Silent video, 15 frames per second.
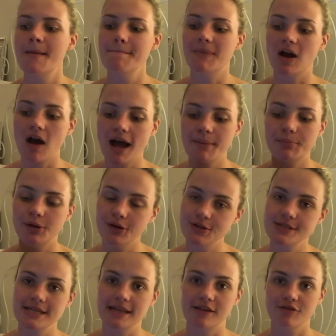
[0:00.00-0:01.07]
But I
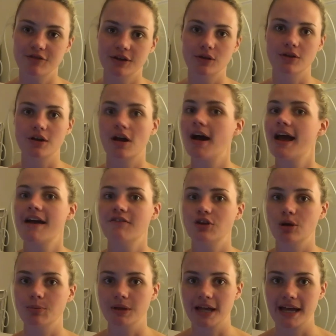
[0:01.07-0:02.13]
personally feel that I have
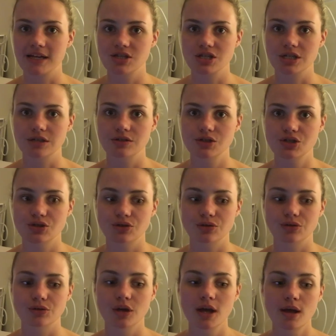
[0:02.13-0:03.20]
an obligation
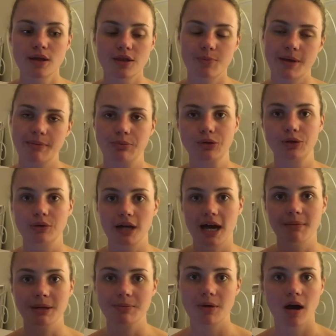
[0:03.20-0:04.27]
to the people who are
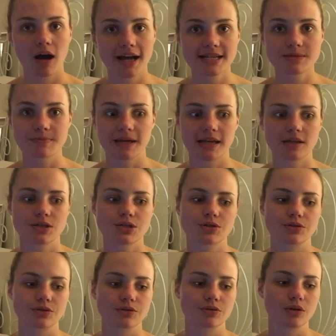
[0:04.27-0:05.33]
coming behind me
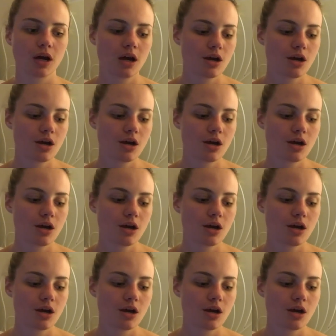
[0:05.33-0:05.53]
to